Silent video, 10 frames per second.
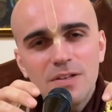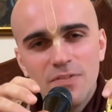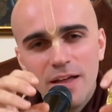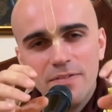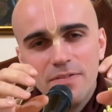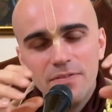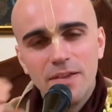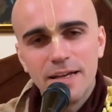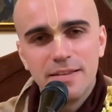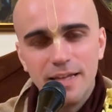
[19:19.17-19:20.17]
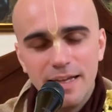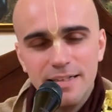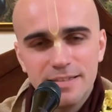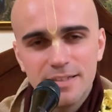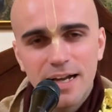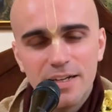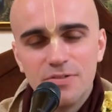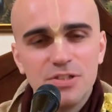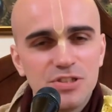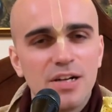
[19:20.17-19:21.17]
than the inside of
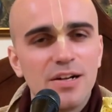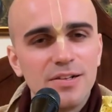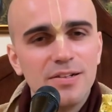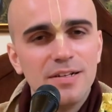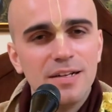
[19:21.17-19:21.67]
the shell,